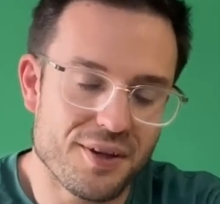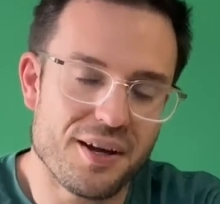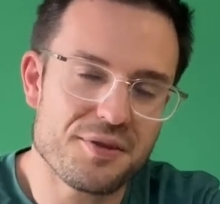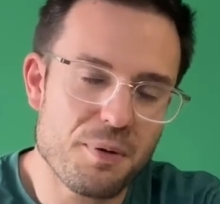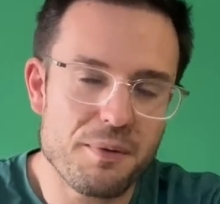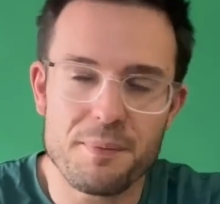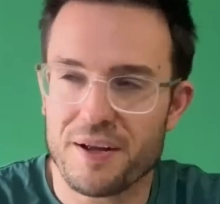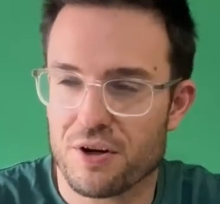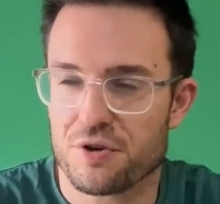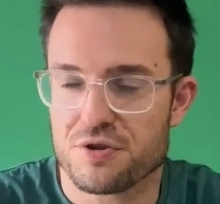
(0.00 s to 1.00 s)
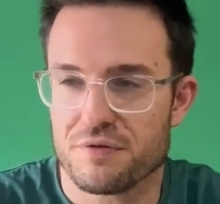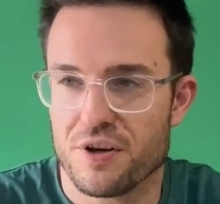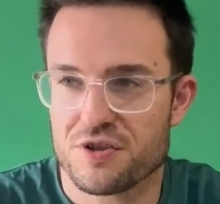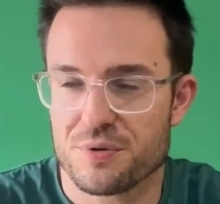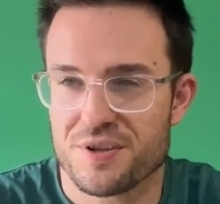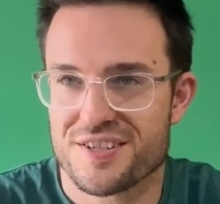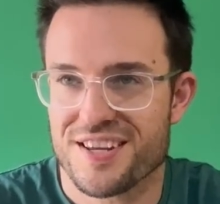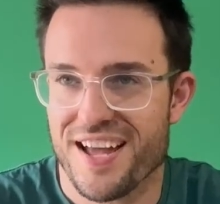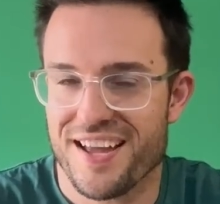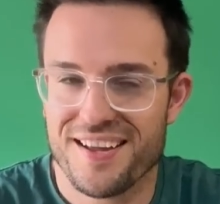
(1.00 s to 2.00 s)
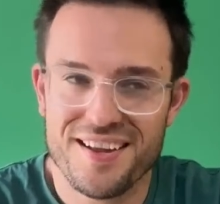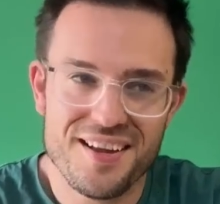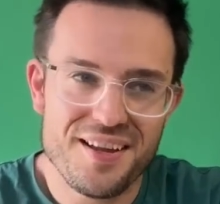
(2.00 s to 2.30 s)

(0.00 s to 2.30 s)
it's probably a bit controversial to say.